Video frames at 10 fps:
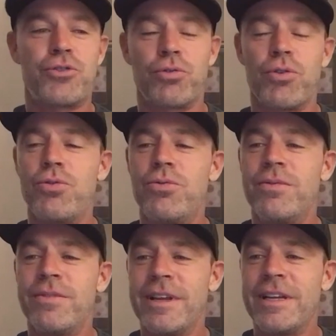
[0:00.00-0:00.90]
true,
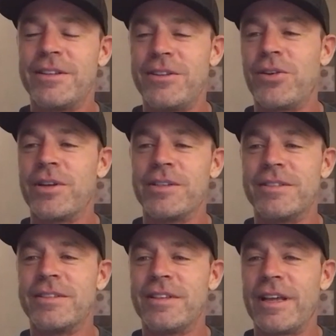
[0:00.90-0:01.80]

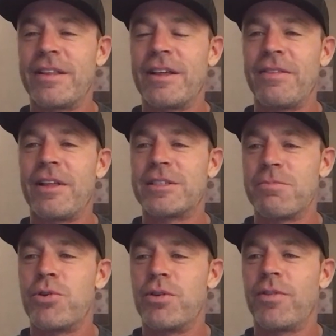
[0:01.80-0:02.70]
that's
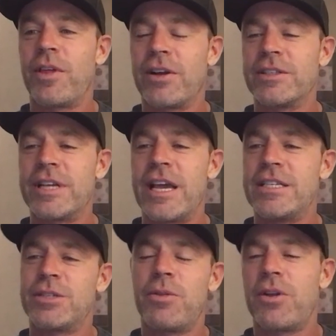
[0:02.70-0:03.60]
a beautiful thing on
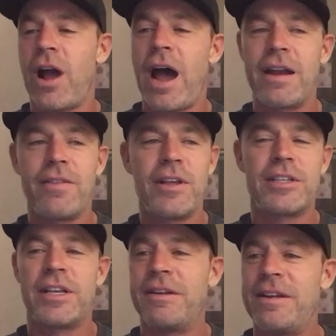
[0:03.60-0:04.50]
stage, is when they're hiding
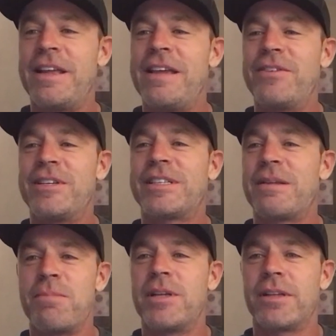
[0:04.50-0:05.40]
things, he even just
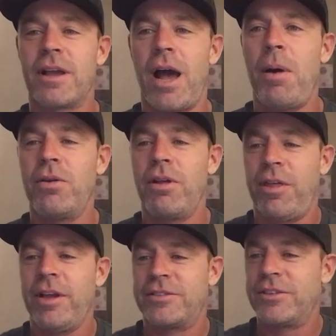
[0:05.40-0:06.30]
admits, like, I'm out of
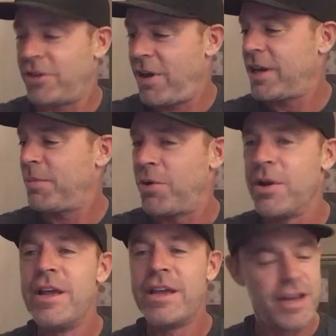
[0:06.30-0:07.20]
things to talk about,
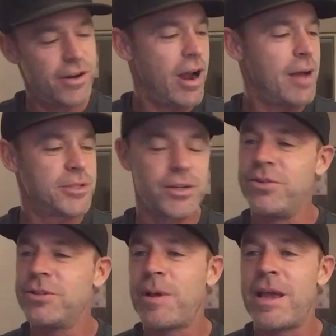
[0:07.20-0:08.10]
and he grabs a
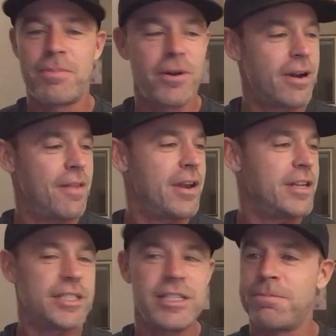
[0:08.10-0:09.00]
newspaper, and then
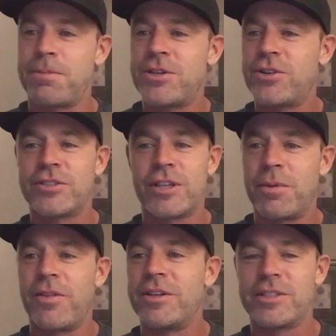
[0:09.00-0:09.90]
he sees a picture of
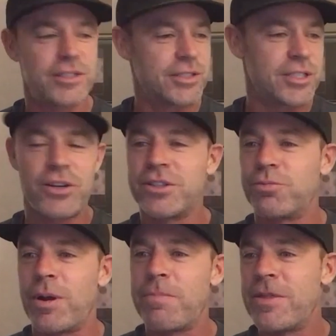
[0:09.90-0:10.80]
someone, and then just
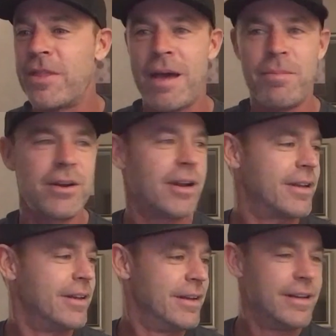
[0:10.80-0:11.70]
starts ripping them, and you're like,